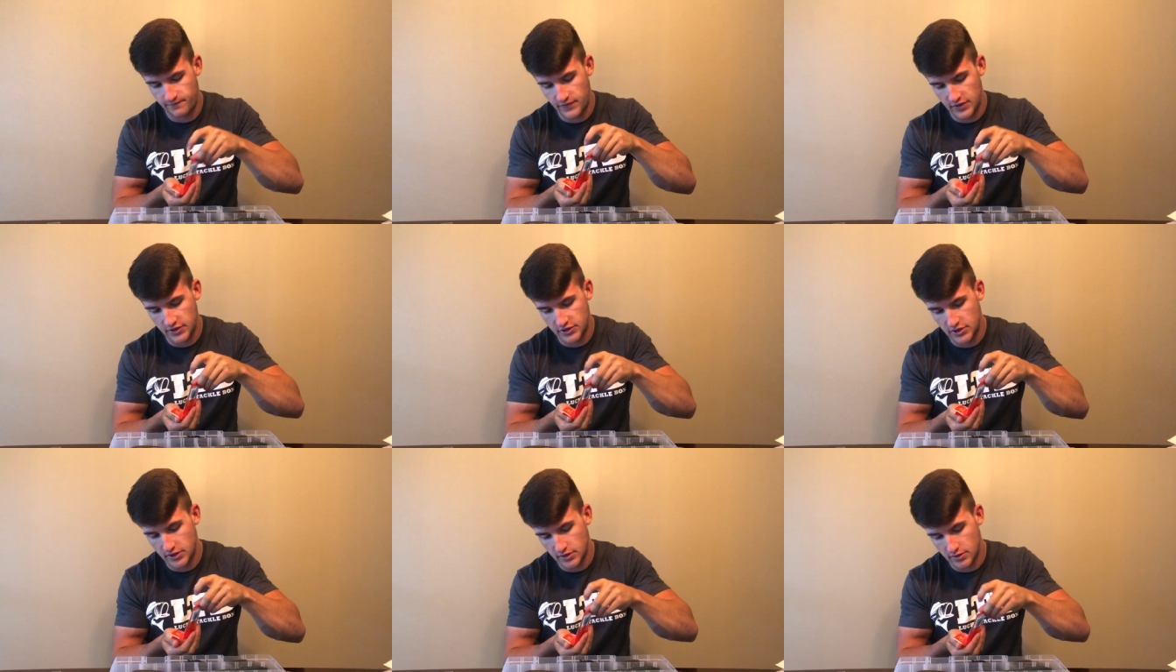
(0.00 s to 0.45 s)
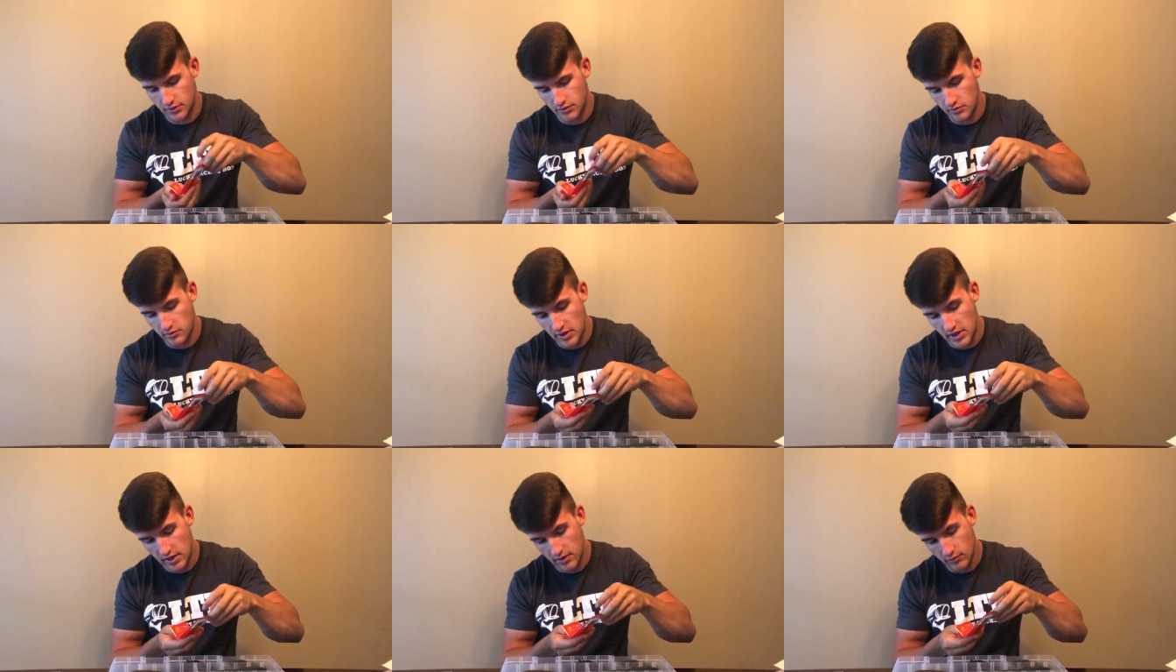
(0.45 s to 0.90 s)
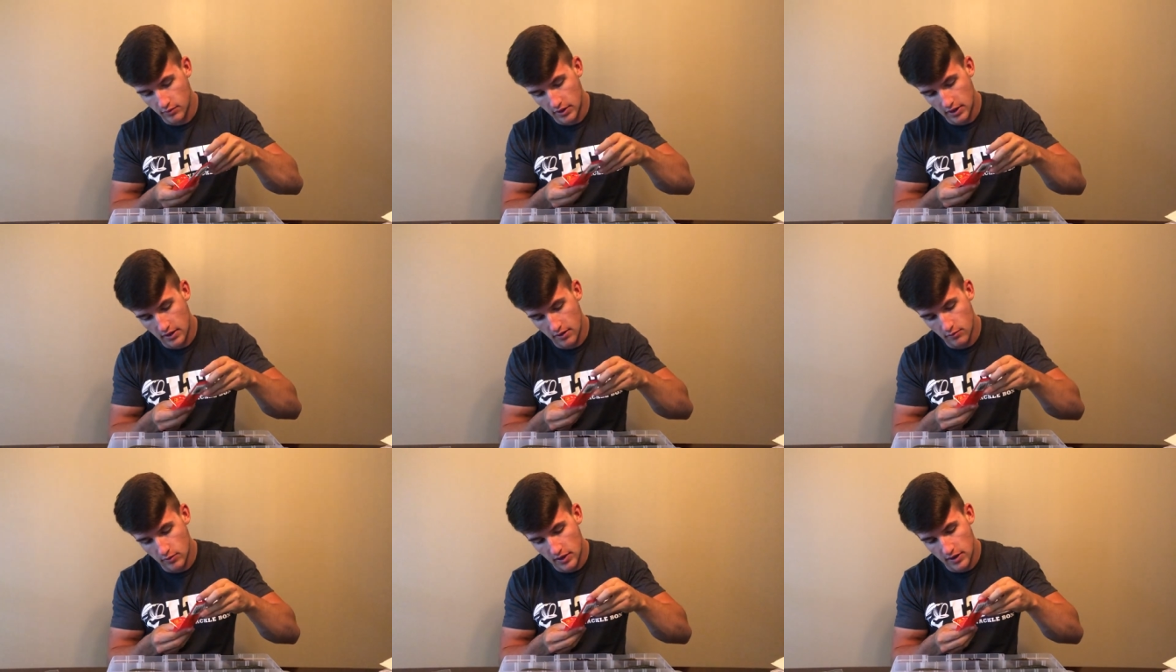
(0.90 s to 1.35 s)
fish eating your bait,
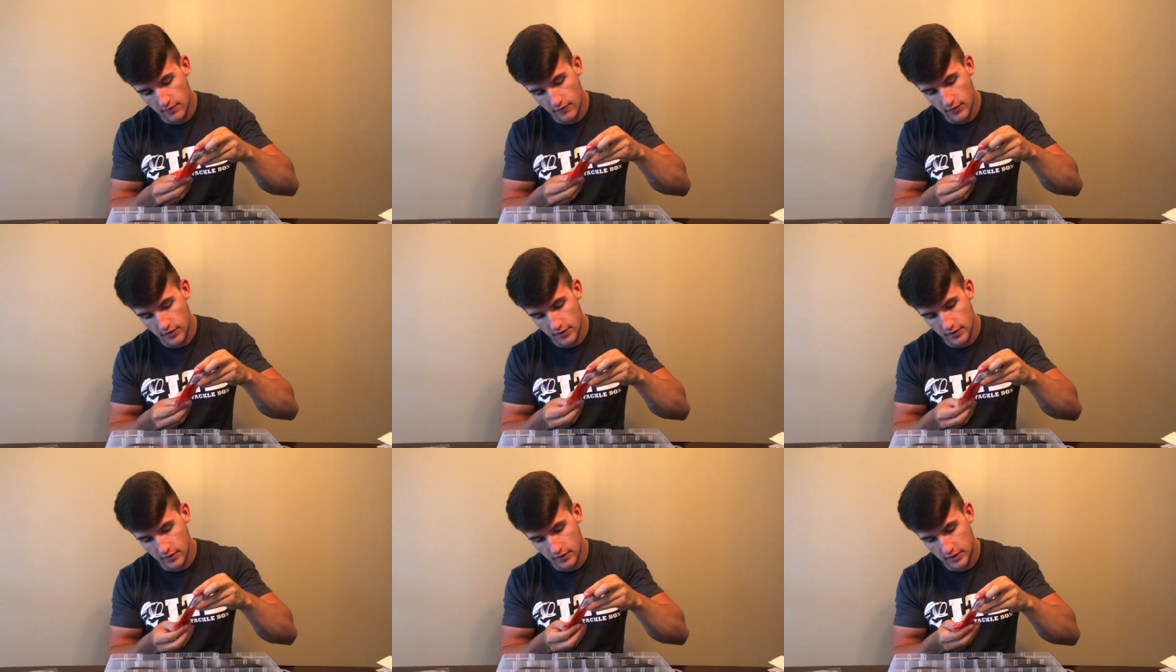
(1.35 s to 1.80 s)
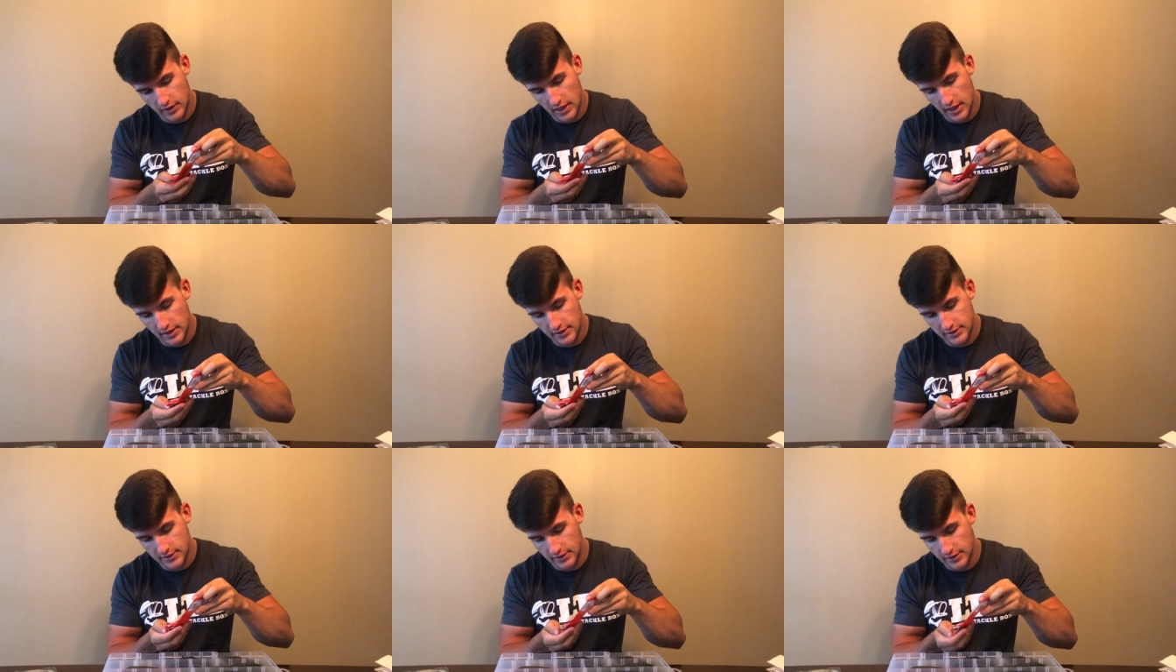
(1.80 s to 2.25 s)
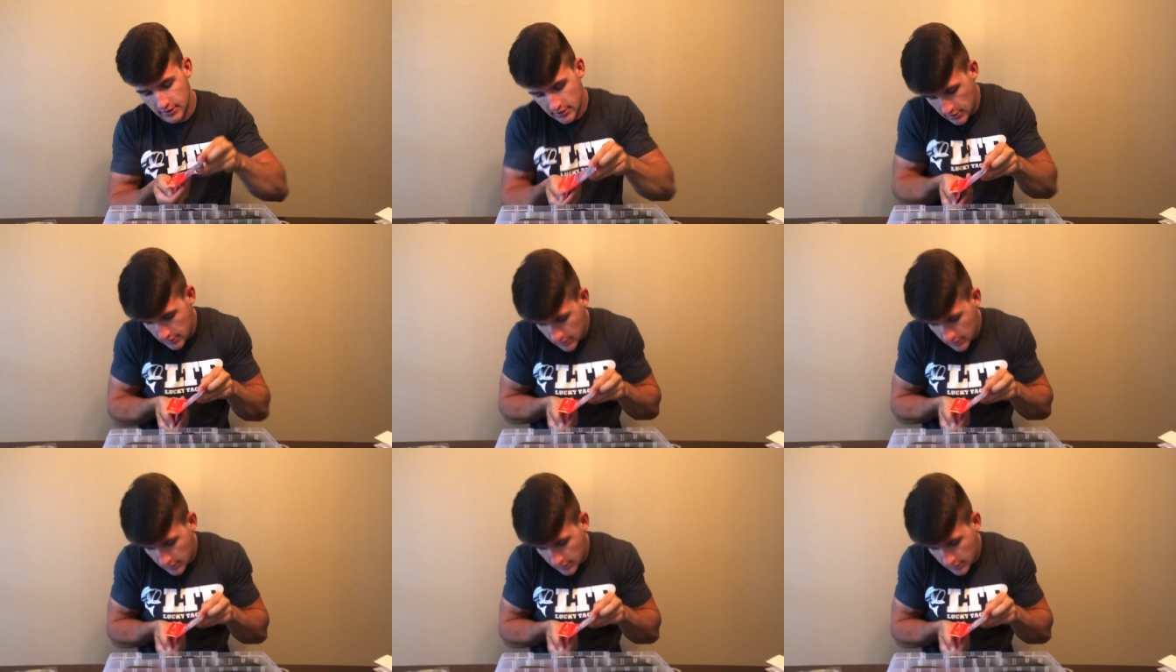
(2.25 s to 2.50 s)
whatever, whatever the case is.